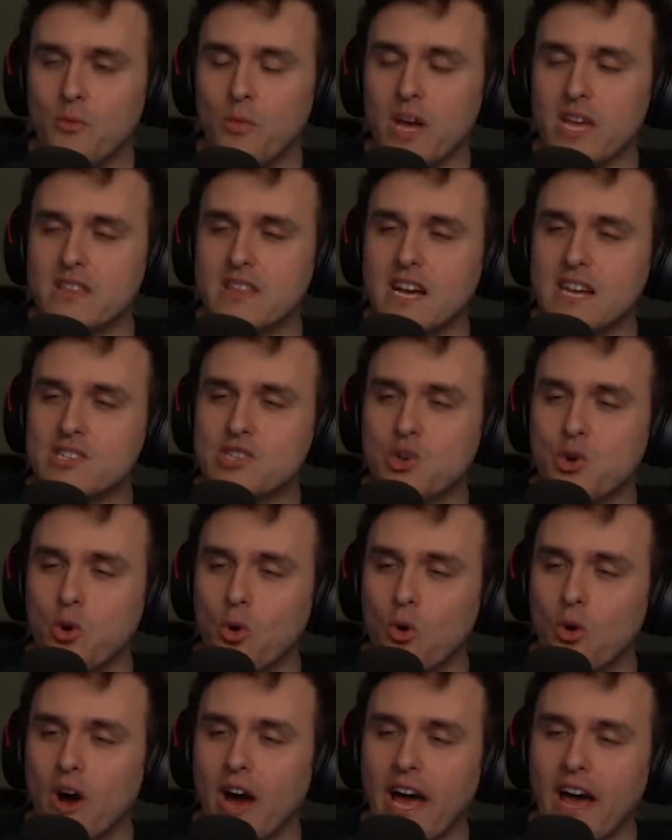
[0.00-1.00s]
Wait, that's
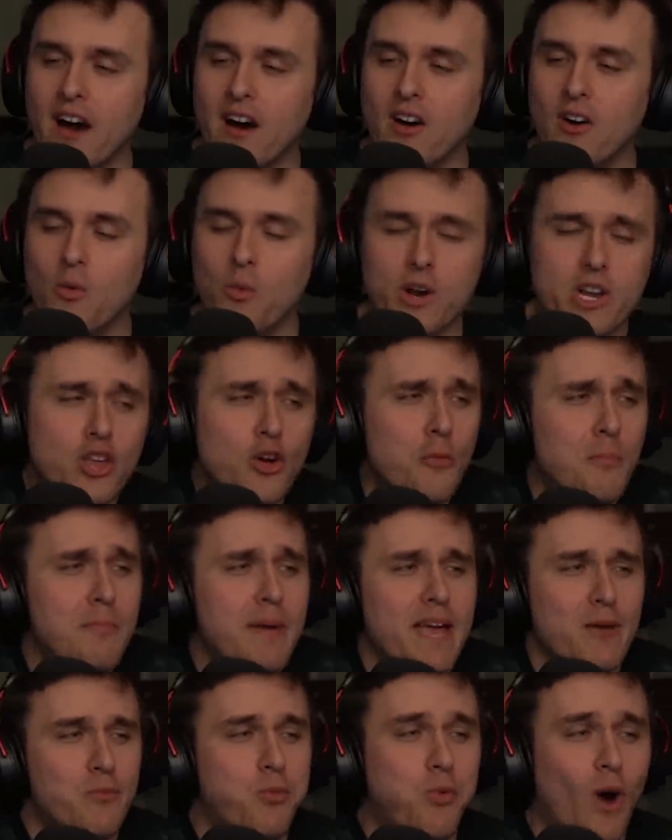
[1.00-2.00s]
cool, L. What do you
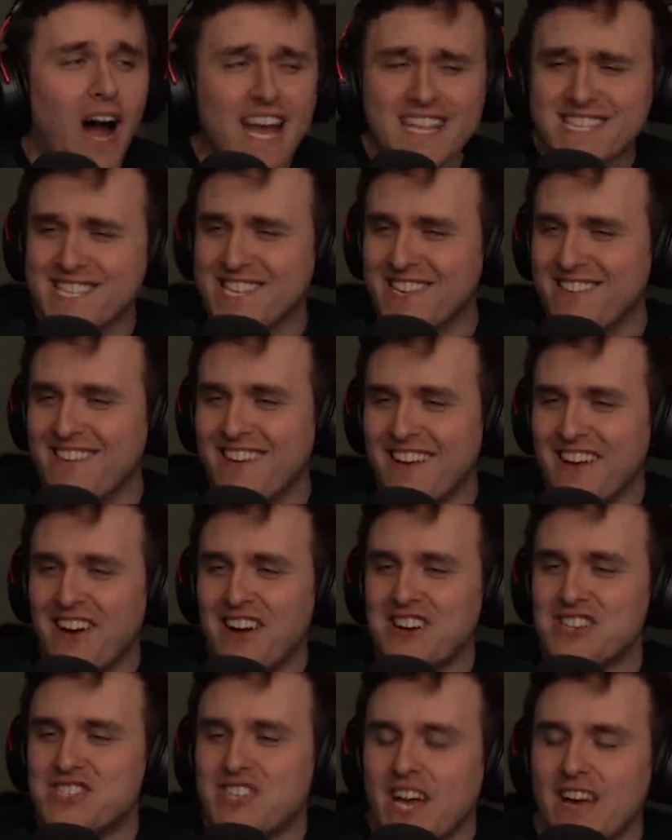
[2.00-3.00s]
mean? What?
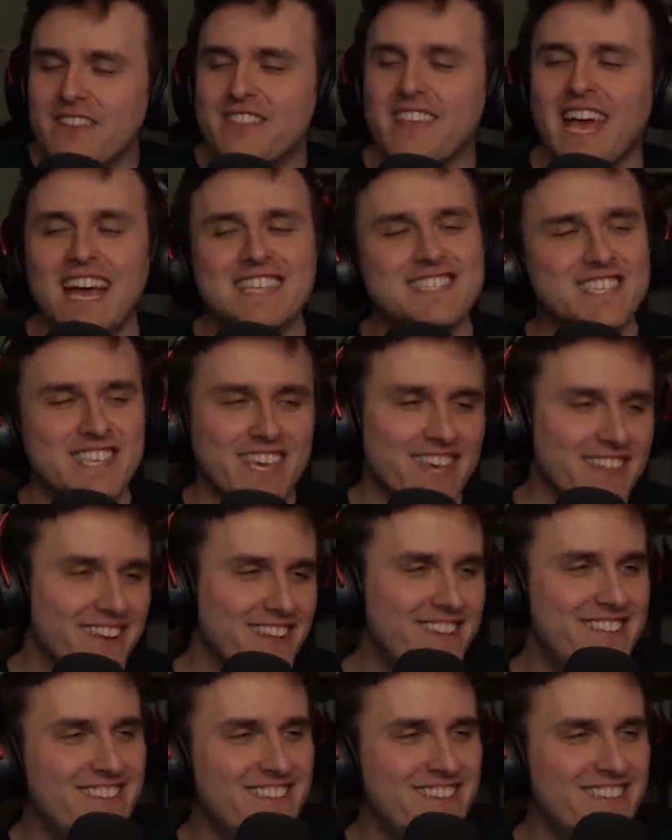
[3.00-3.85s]
So, that's it.